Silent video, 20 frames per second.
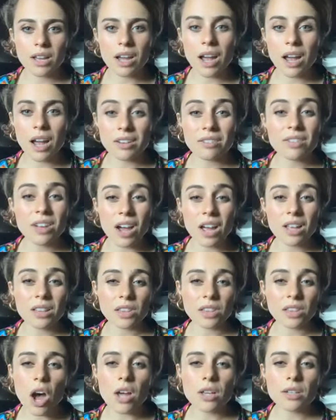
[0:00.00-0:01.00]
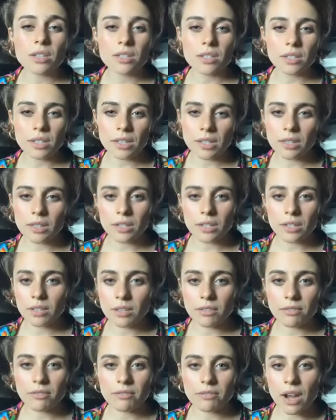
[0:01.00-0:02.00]
kind of got lost, like the
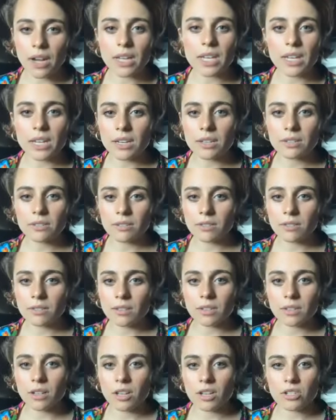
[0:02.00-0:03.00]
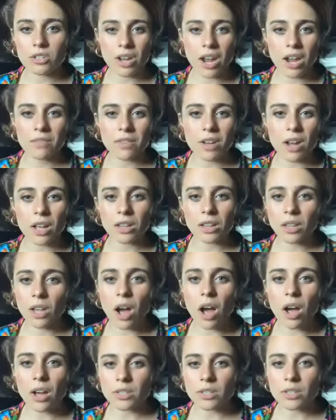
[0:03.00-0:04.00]
funkiness of the pleasure kind of got
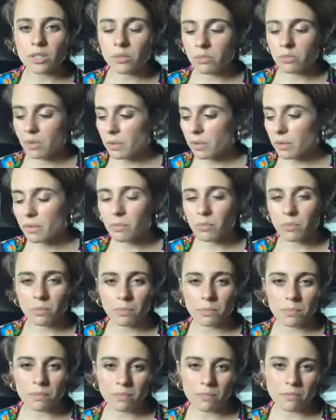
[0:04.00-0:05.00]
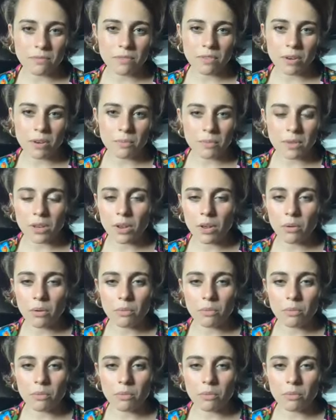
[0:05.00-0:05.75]
lost from, you know.